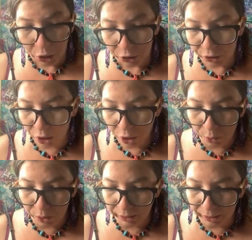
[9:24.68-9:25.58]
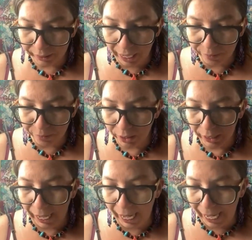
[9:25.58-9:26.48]
So the thyroid
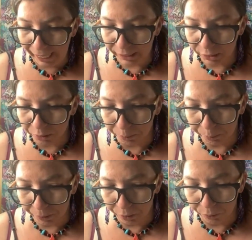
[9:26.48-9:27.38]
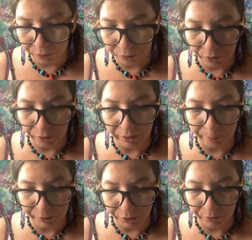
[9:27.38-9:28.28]
and both the
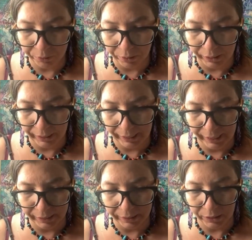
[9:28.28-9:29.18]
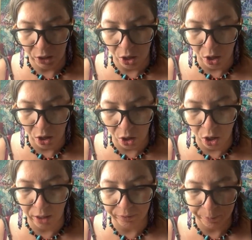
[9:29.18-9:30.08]
pituitary gland
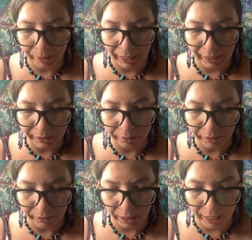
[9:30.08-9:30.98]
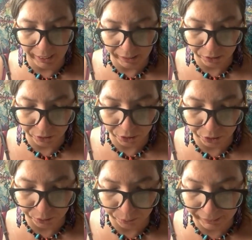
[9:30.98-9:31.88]
are from 9
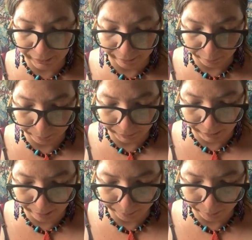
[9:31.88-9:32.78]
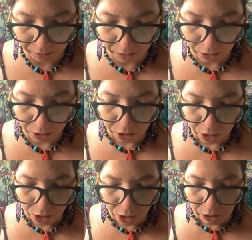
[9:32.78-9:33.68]
to 11 p.m.
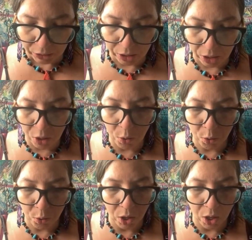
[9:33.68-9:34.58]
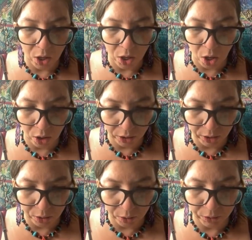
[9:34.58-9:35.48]
So
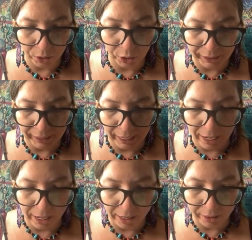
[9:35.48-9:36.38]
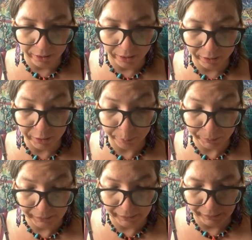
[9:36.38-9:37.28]
also looking at the
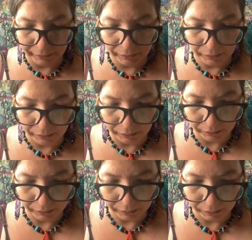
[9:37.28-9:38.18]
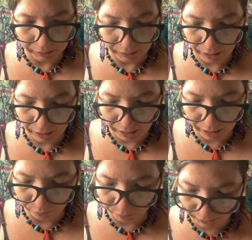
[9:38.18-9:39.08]
spleen and